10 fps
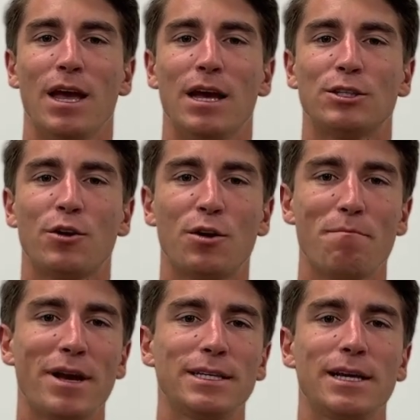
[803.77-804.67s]
So your
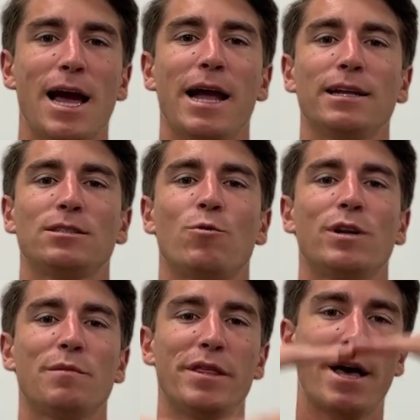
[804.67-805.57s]
mixing height is
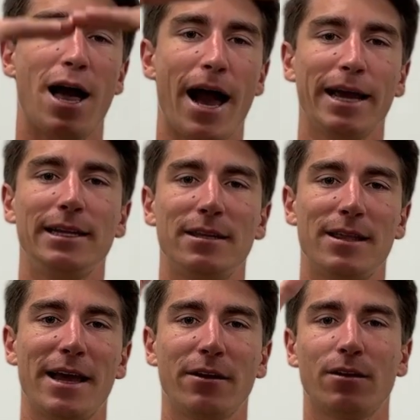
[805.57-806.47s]
going to be the height
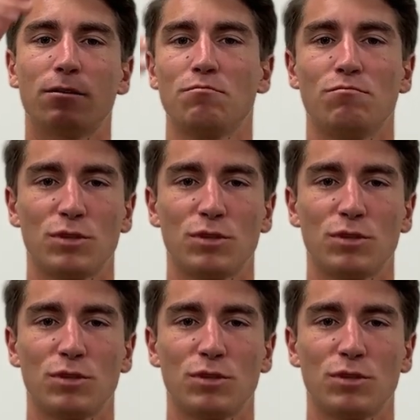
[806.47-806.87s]
that your